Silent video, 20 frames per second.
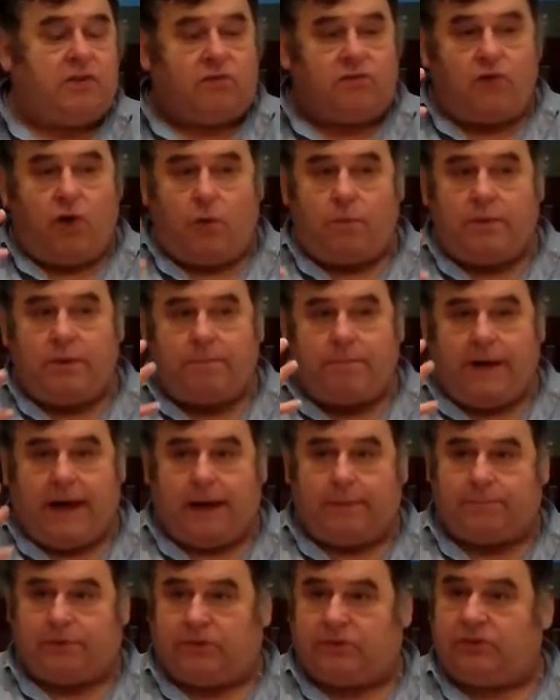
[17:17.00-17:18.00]
the Roman
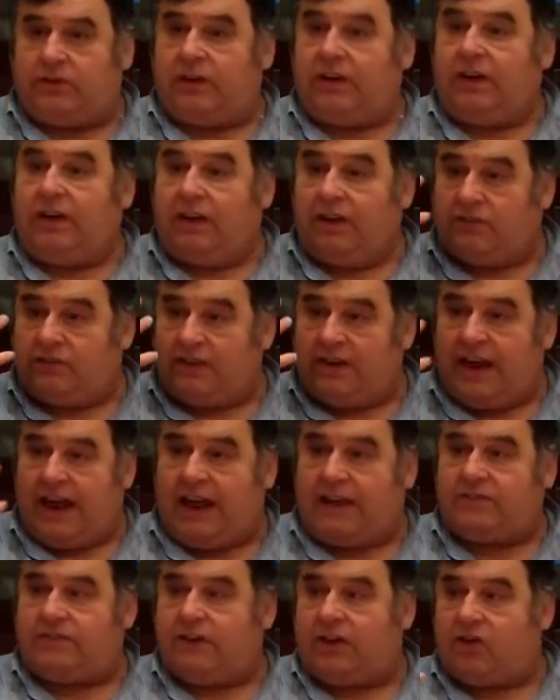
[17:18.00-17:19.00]
papacy is an
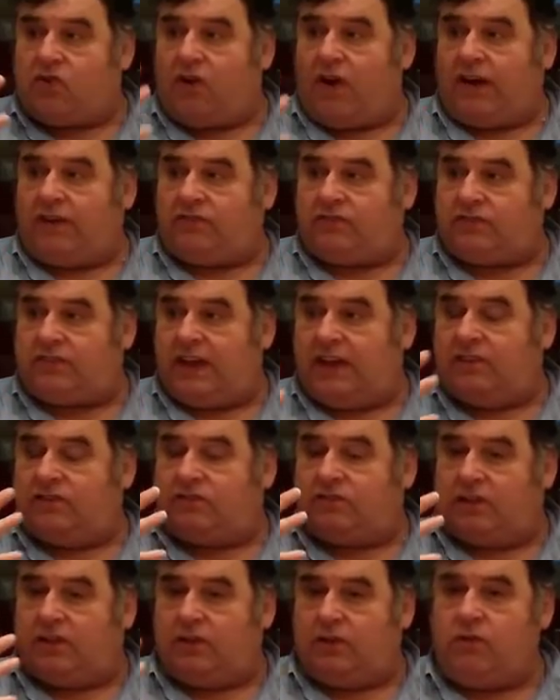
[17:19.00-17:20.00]
antichrist
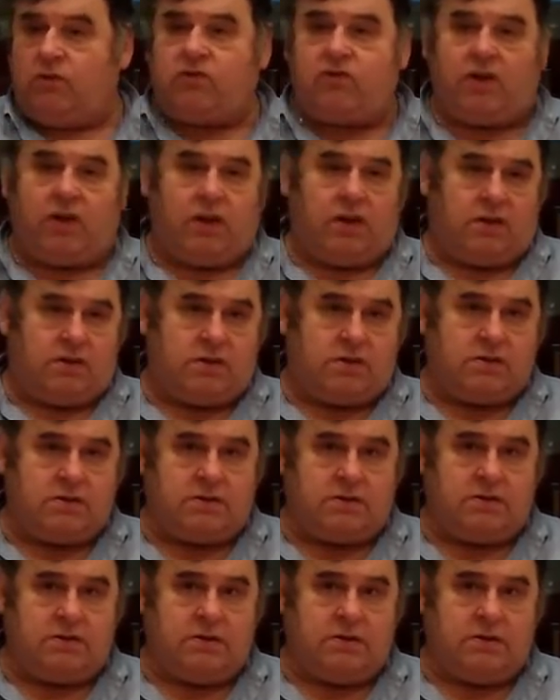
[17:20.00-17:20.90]
institution.